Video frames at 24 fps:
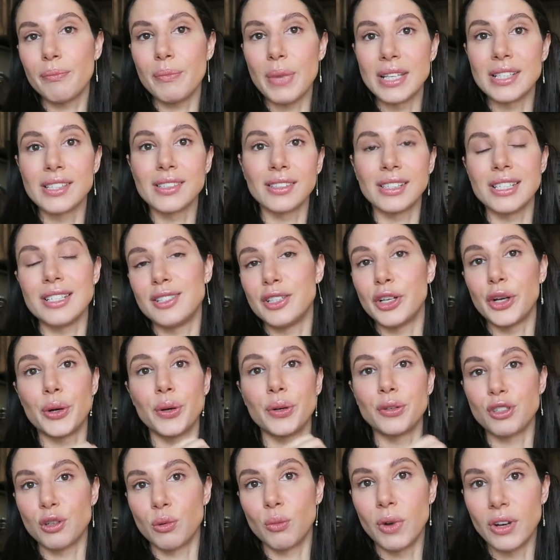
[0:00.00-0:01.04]
basically
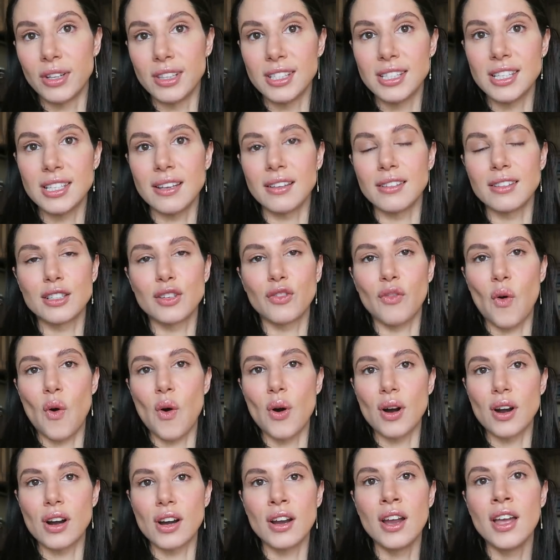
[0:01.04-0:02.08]
zero to one seats
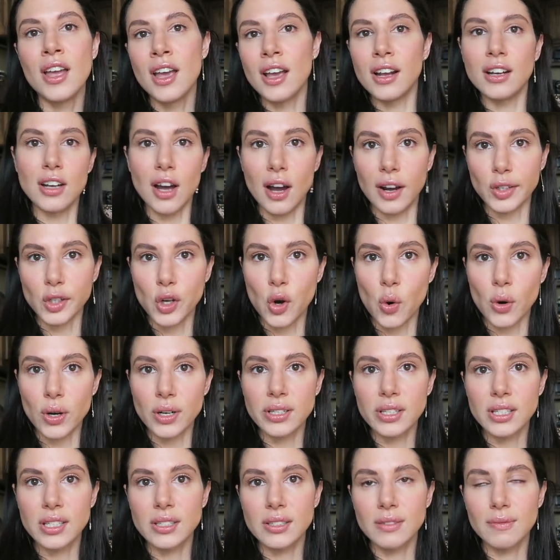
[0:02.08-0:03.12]
for
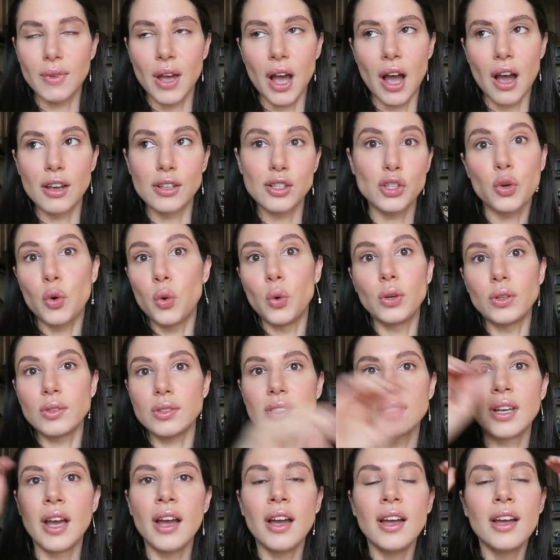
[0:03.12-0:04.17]
non-course uh,
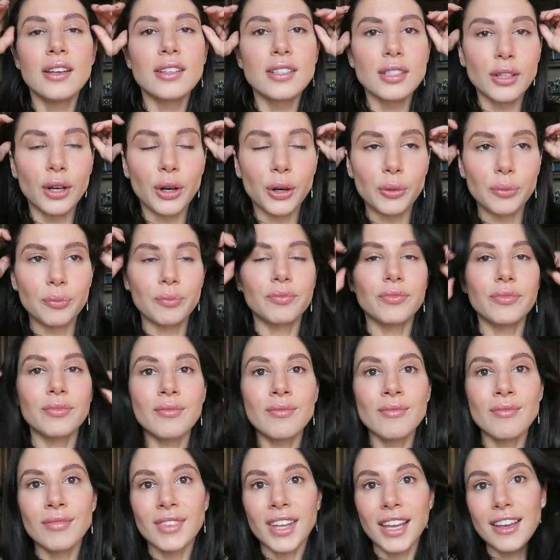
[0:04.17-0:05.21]
schools. So
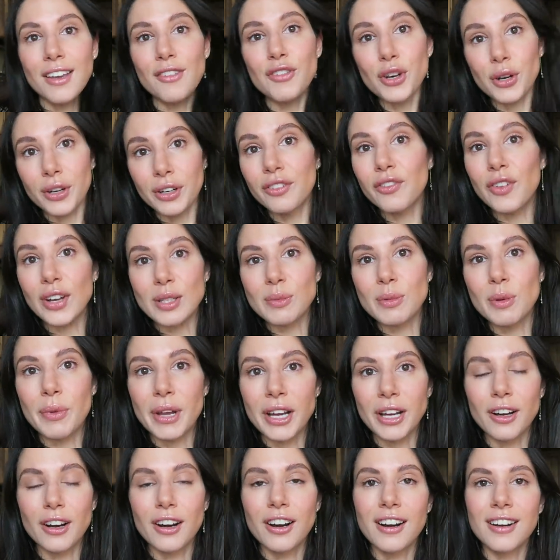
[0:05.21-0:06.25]
if you're an investment
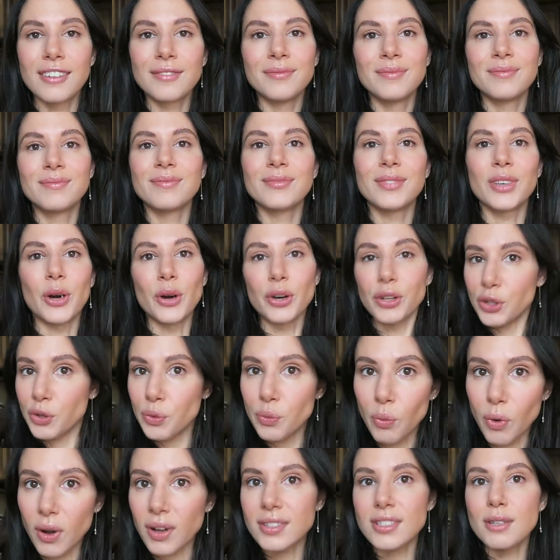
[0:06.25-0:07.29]
banker or you
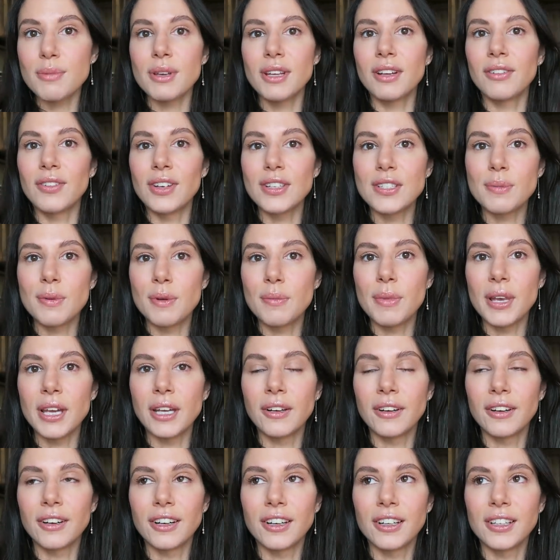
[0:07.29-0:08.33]
want to be an investment
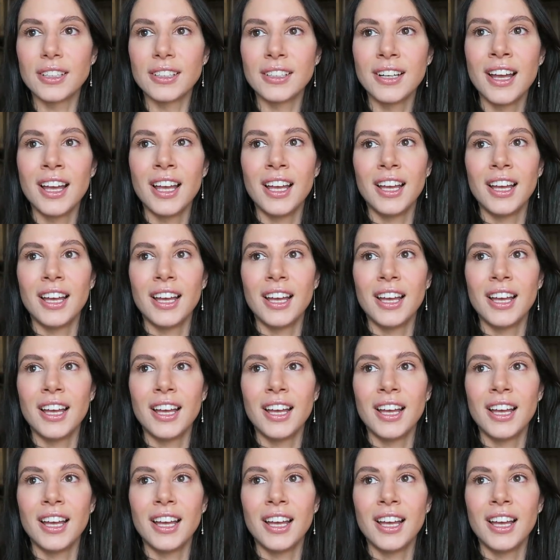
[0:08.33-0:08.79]
banker,